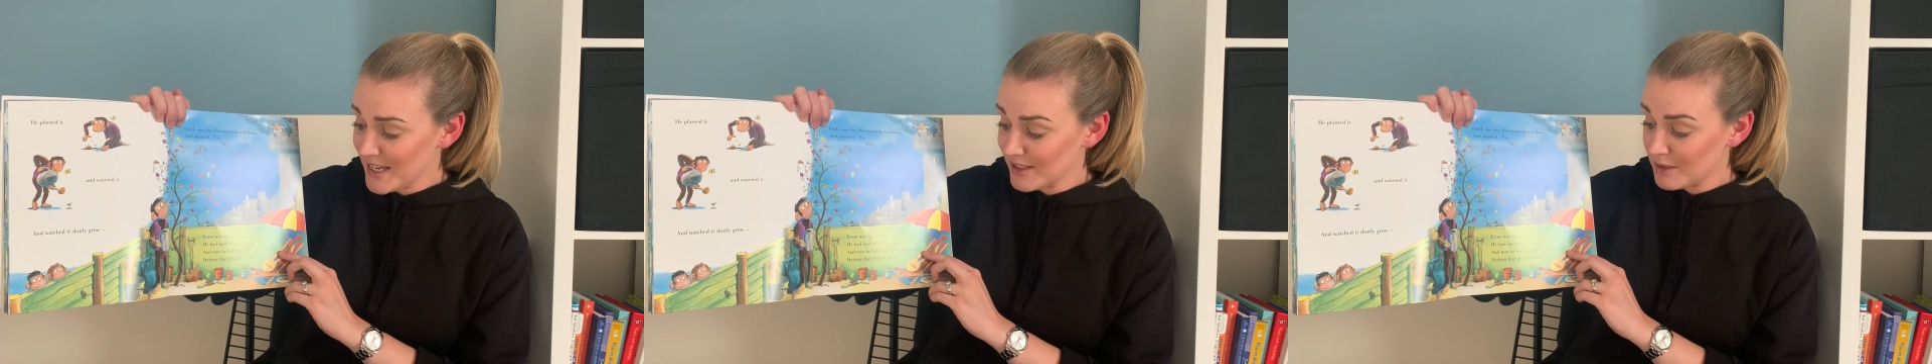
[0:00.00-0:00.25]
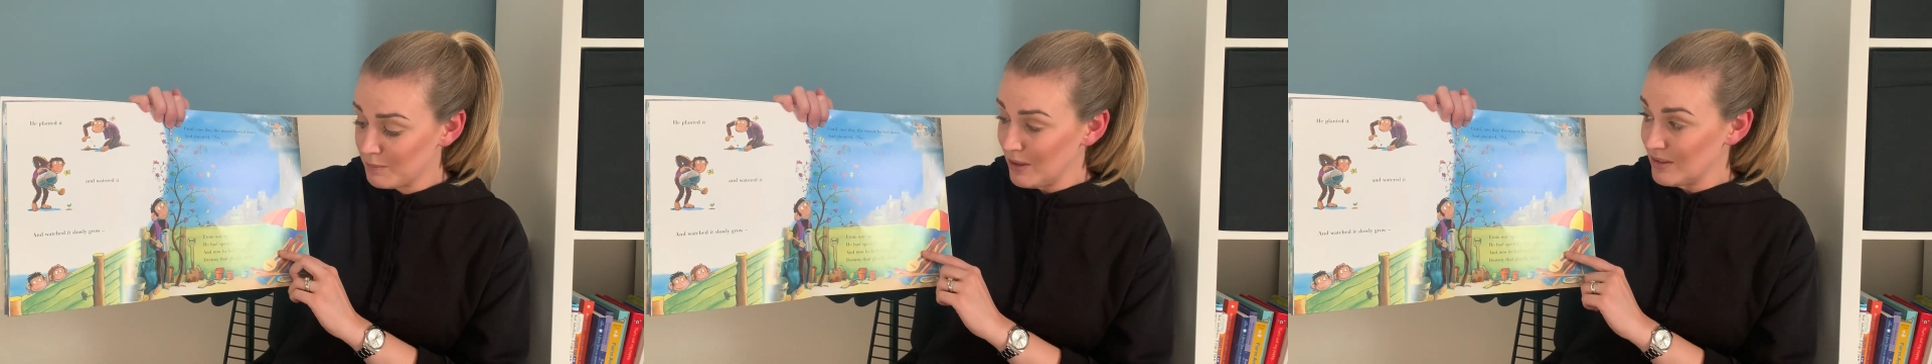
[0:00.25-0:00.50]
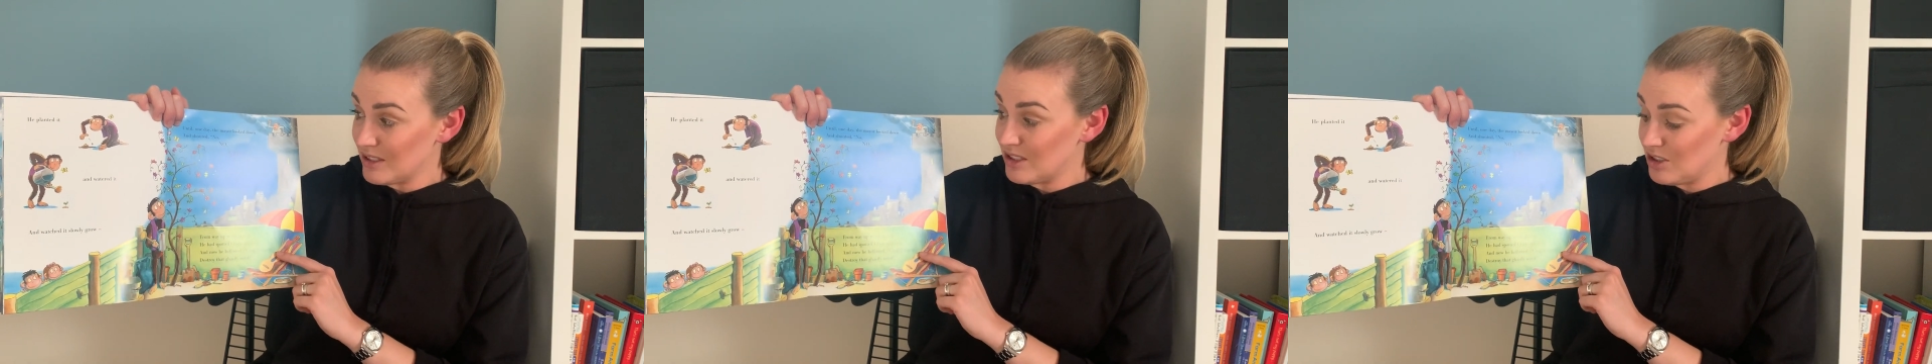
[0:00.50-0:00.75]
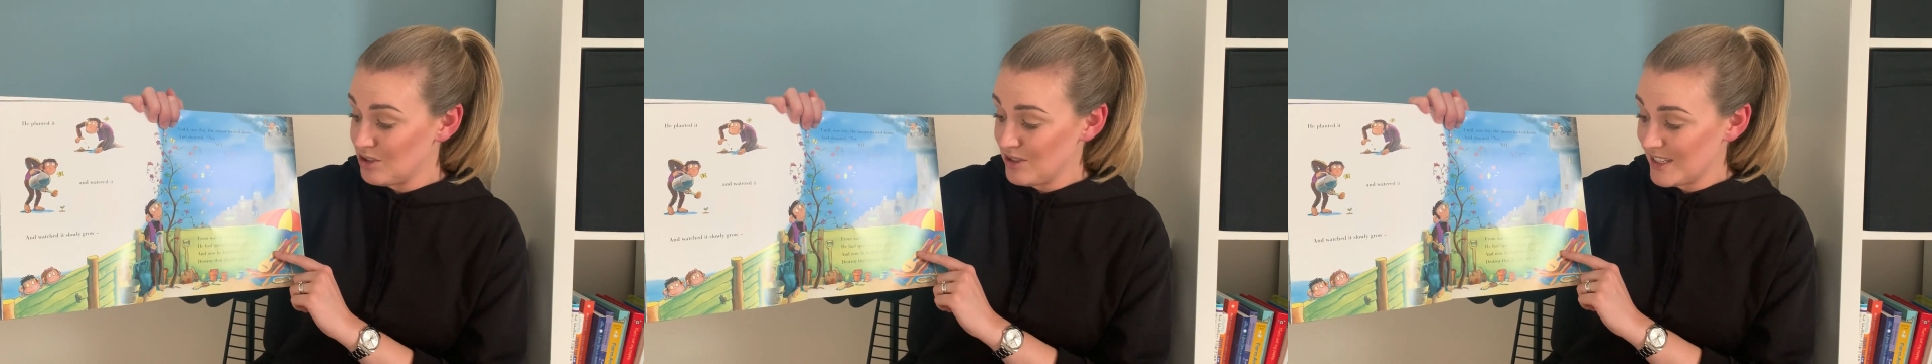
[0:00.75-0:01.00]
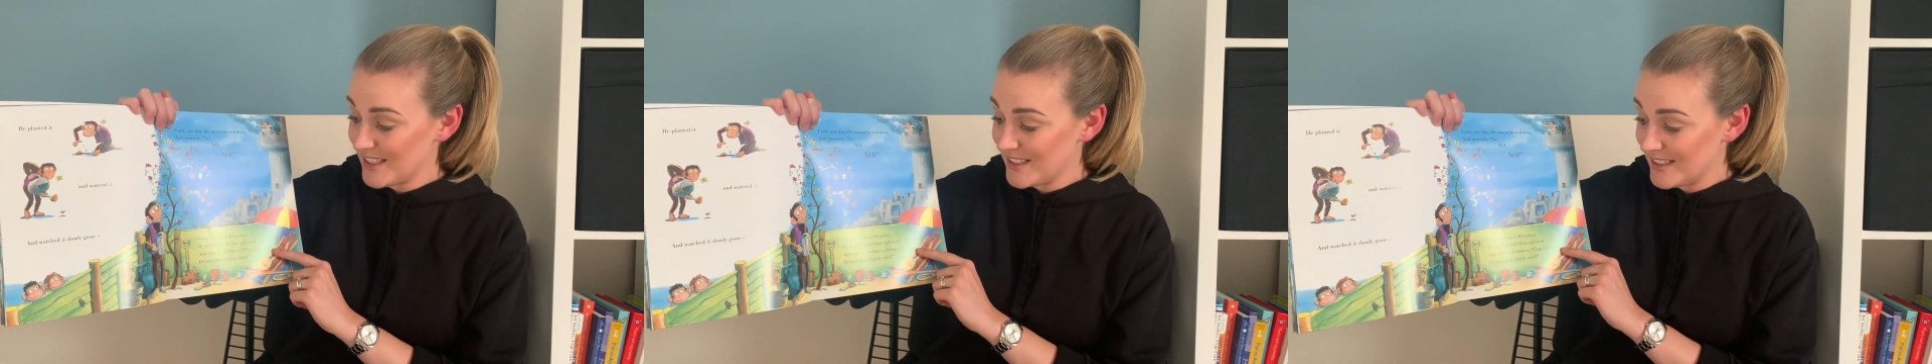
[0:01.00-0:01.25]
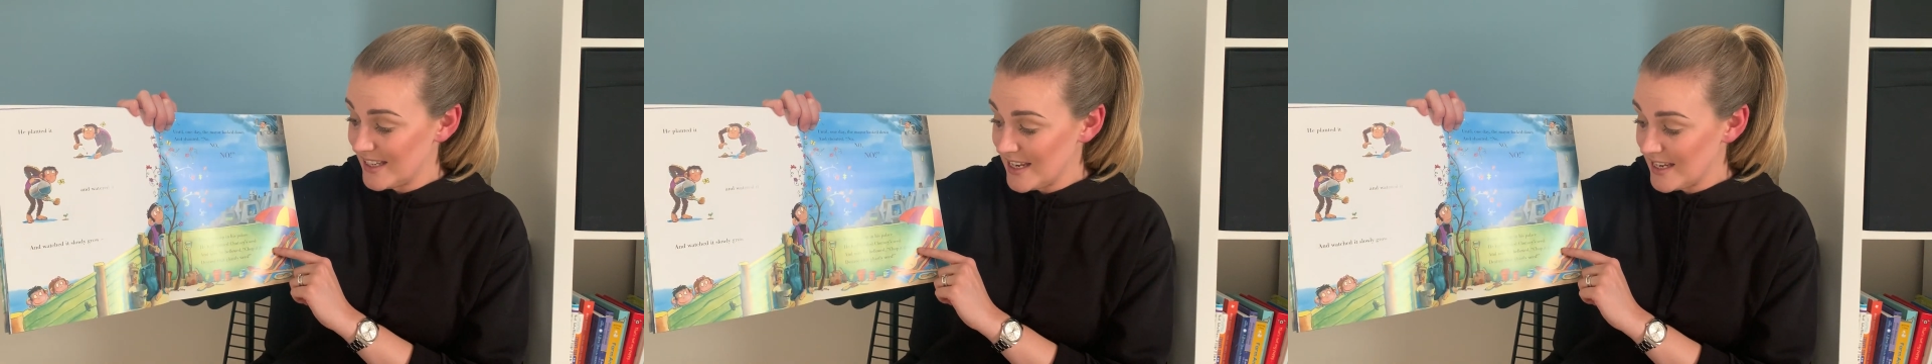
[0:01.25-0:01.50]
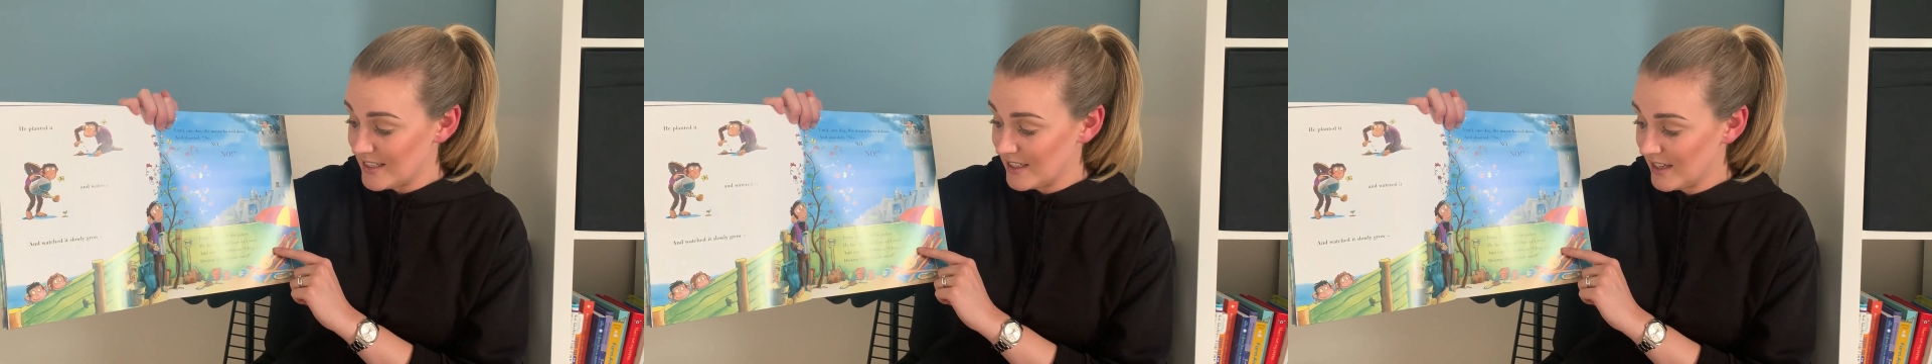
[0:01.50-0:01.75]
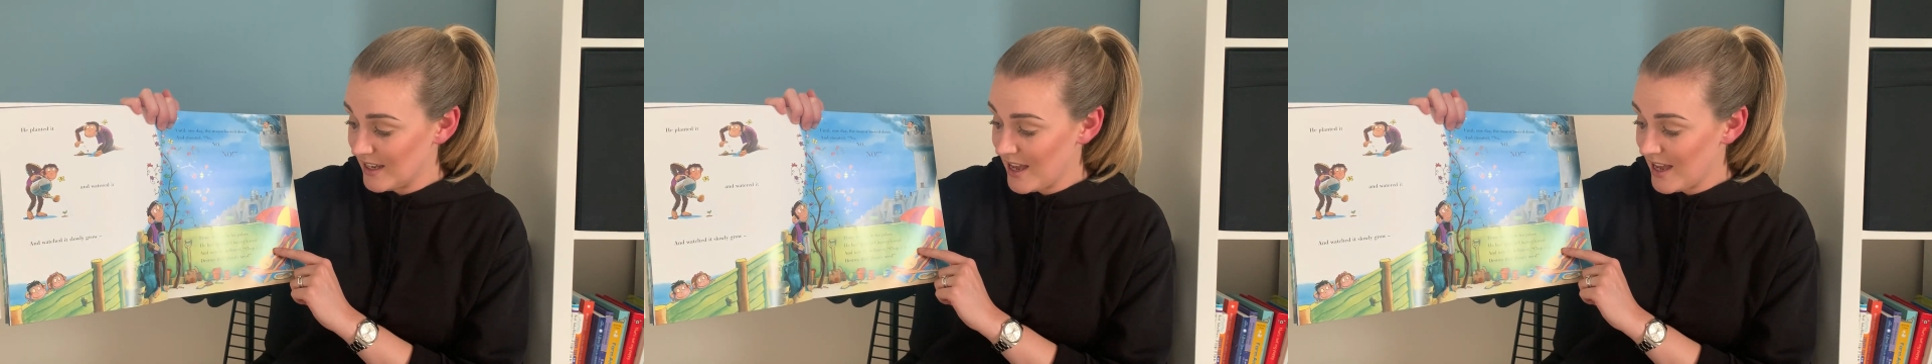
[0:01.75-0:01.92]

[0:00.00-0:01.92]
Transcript: had spotted Chutney's seed,